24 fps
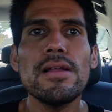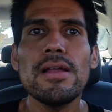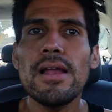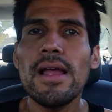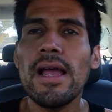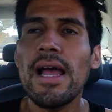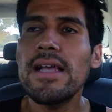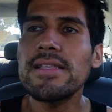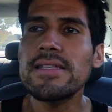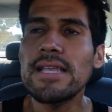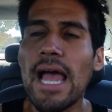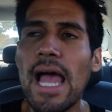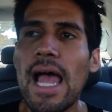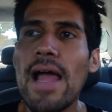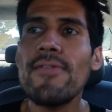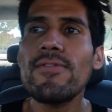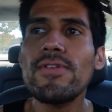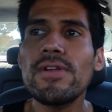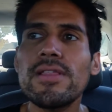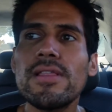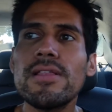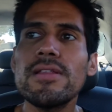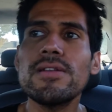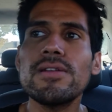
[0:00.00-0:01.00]
has
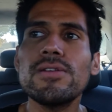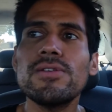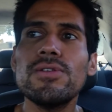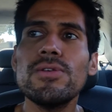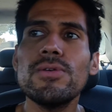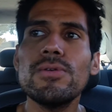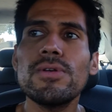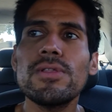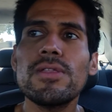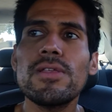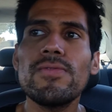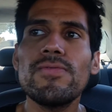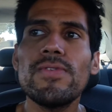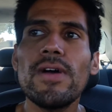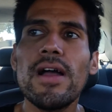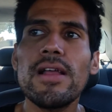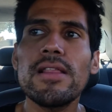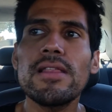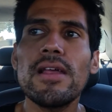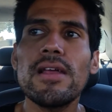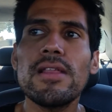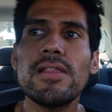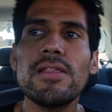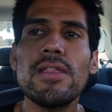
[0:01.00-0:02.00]
everything to do with the
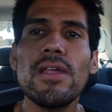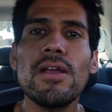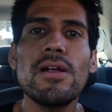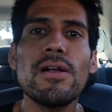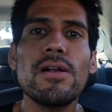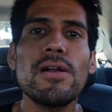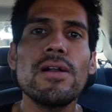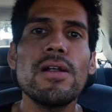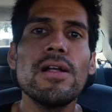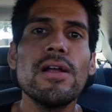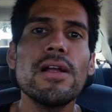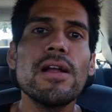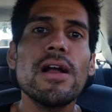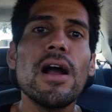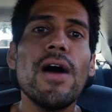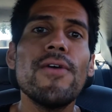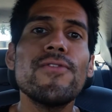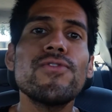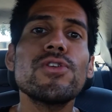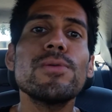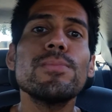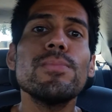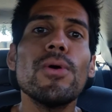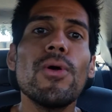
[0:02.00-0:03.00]
fact that they're
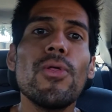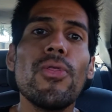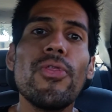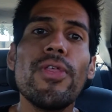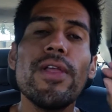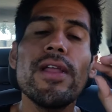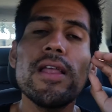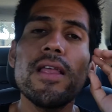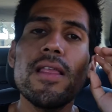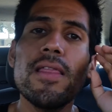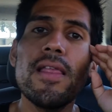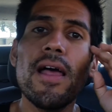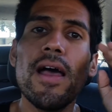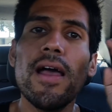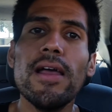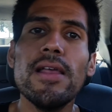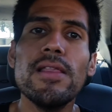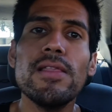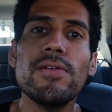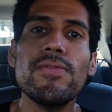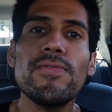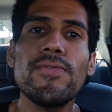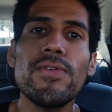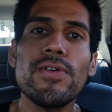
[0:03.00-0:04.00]
comfortable thinking that
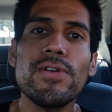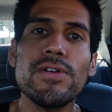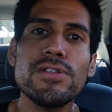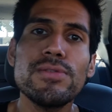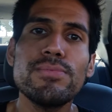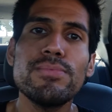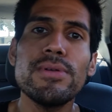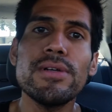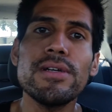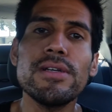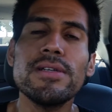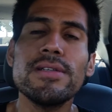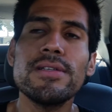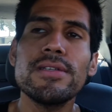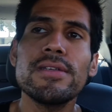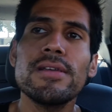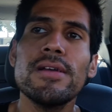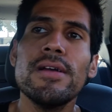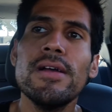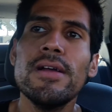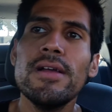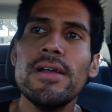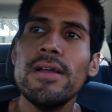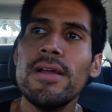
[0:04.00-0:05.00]
in the first place.
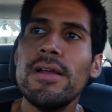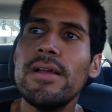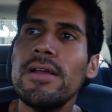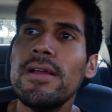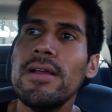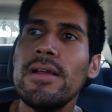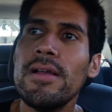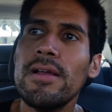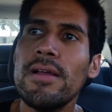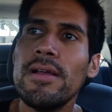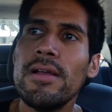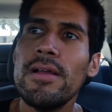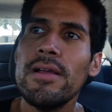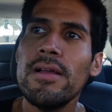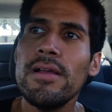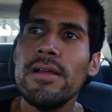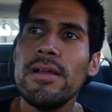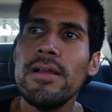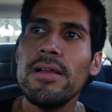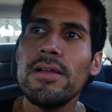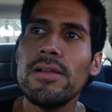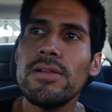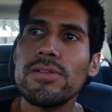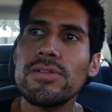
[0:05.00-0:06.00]

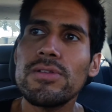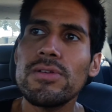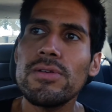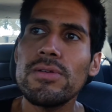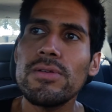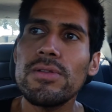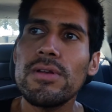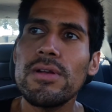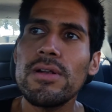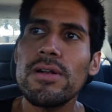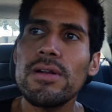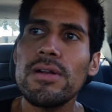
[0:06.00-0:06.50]
And so